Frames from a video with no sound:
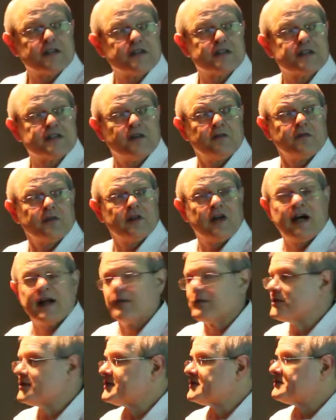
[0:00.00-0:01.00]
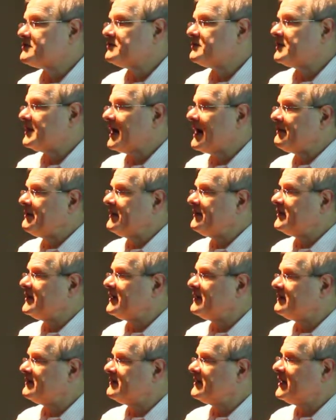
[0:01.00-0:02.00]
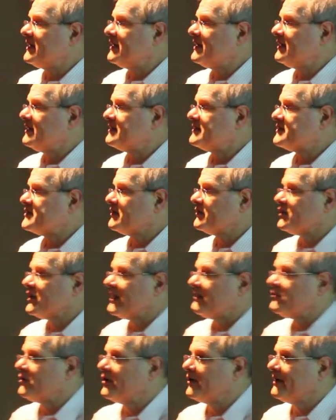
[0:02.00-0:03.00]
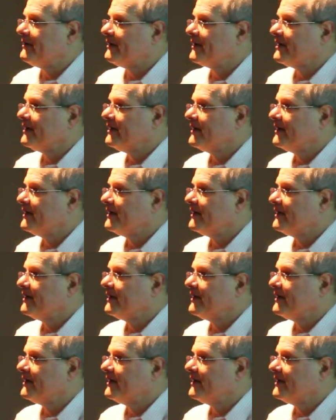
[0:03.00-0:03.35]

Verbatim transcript: and Silverlight was how many of you done uh, Silverlight programming?